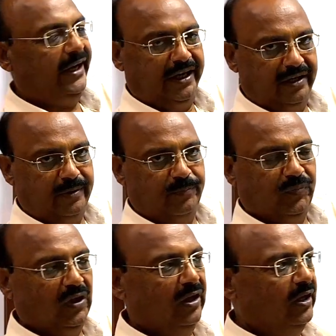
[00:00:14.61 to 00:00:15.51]
n.
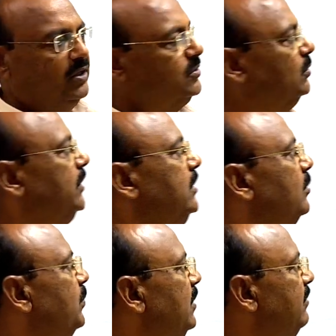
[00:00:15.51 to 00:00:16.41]
So in the
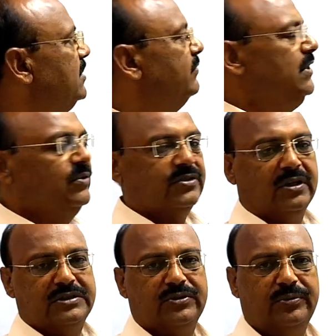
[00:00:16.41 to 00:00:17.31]
previous videos
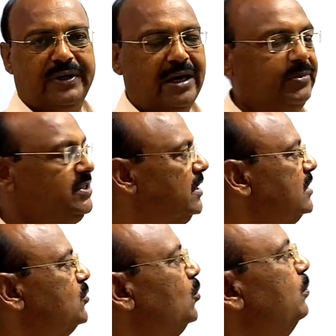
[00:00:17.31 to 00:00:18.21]
also we have
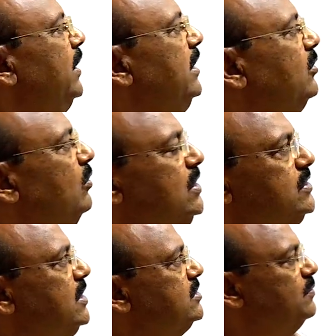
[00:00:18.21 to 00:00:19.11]
discussed so many
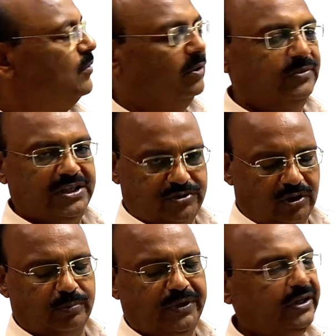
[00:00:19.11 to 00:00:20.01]
questions from this
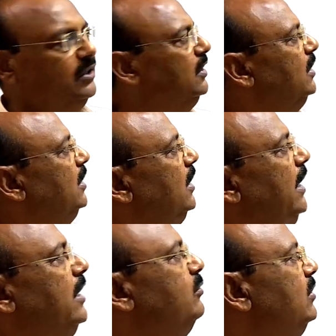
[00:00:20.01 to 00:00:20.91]
topic,
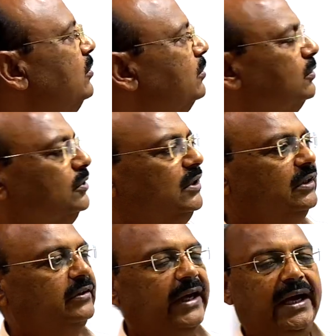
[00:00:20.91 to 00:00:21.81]
and we know
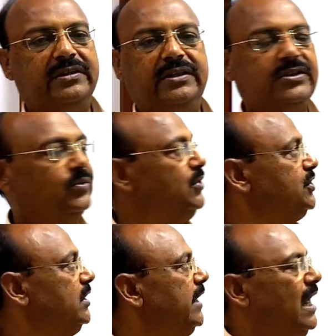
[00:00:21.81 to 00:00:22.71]
that this
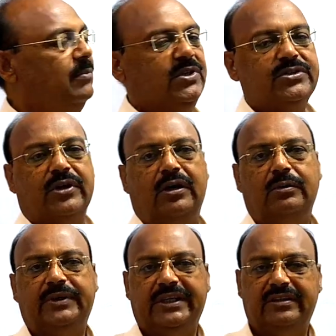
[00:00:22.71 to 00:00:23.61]
question can be
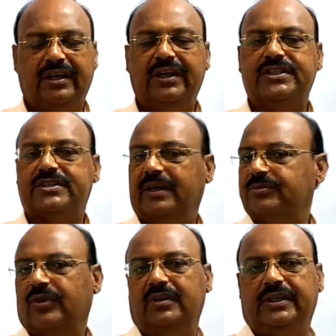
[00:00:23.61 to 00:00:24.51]
solved in three
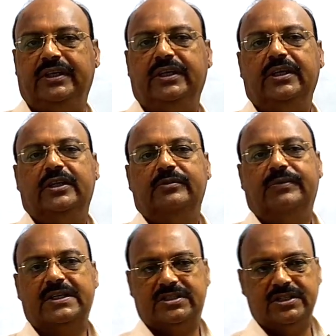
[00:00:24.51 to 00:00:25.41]
steps only.
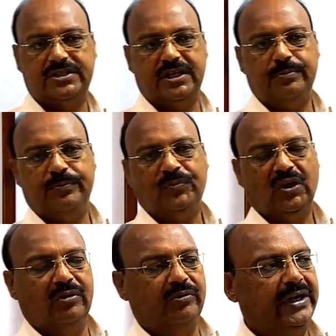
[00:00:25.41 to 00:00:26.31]
First step,
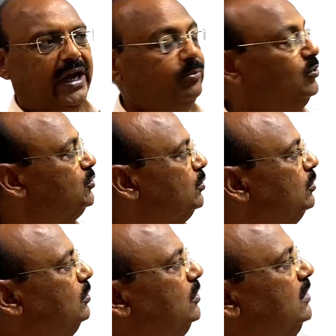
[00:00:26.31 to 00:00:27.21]
we have to
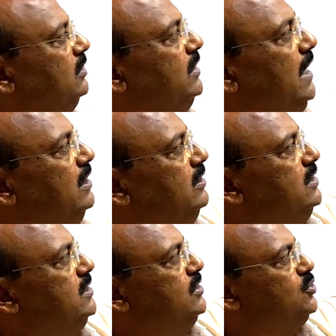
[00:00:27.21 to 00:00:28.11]
show that
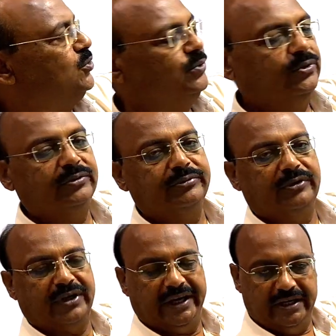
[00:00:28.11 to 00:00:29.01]
this is true
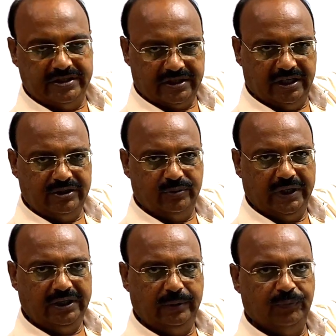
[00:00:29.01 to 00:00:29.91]
for n is equal to
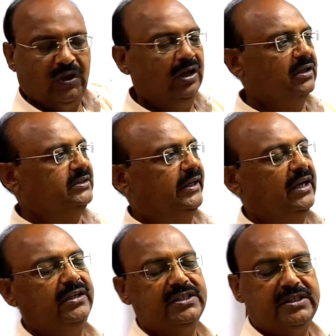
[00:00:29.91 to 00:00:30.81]
1.
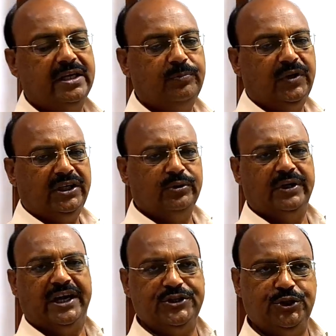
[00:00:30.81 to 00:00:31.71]
Second step, you
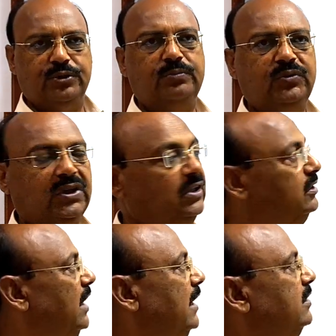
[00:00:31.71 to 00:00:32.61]
assume
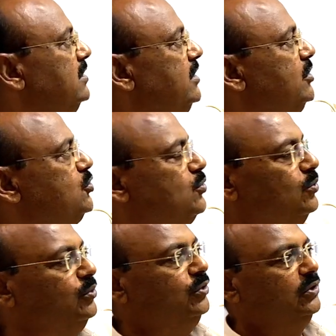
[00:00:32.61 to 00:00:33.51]
that this is
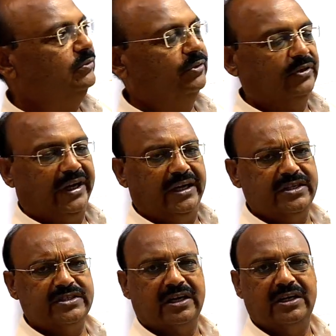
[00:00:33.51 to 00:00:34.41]
true for n
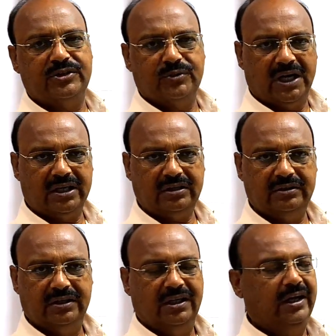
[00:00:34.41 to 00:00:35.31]
is equal to r.
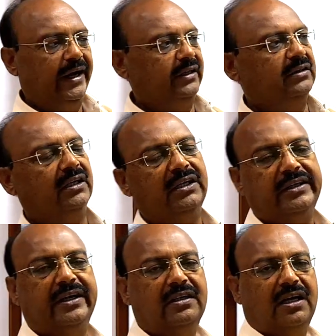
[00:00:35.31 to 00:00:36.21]
And third
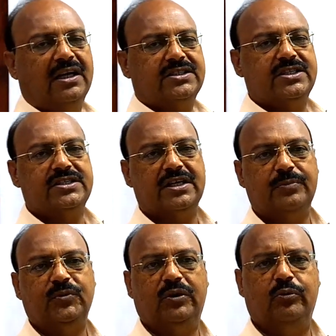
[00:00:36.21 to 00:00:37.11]
and last
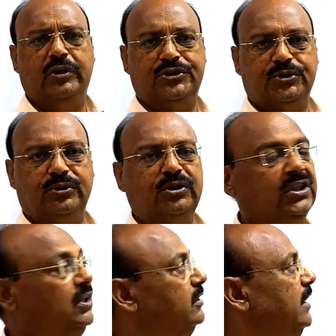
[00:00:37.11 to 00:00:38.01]
step, we will show
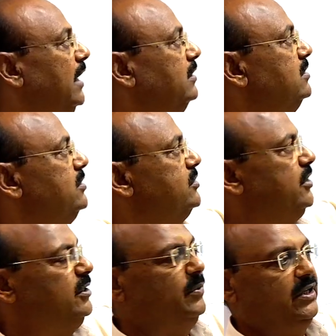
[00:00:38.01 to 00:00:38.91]
that this
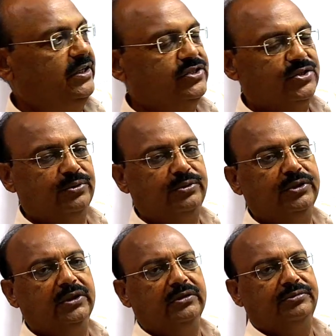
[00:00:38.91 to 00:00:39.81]
statement is true
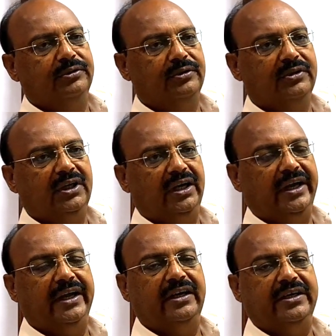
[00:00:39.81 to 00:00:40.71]
for
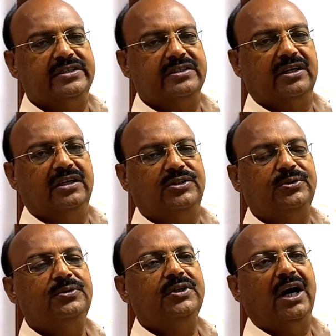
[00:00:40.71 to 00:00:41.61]
n is equal
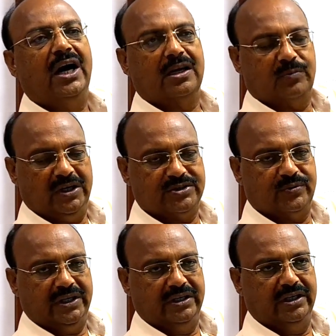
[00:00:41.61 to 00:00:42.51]
to r plus
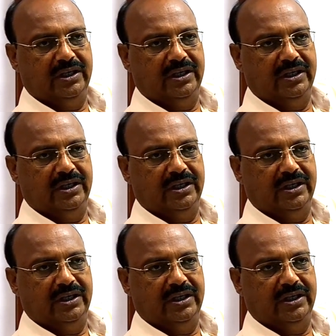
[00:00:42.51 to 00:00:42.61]
1,